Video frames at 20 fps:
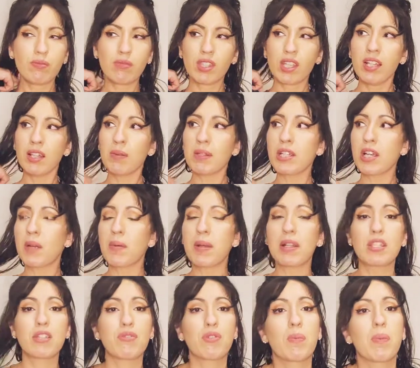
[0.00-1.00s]
Let me talk about
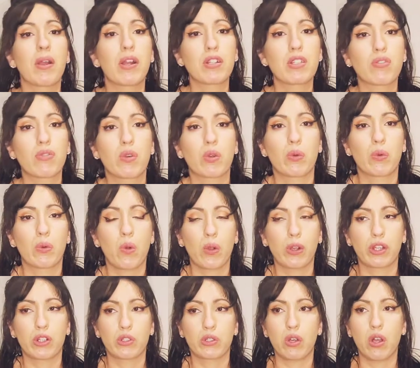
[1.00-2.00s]
different parts of core
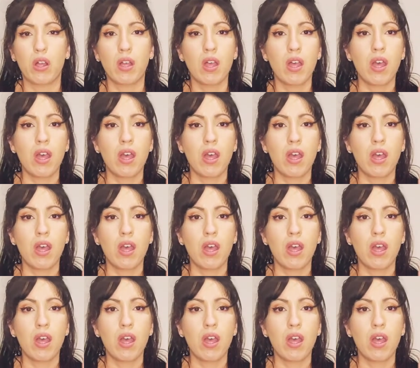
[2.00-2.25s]
control.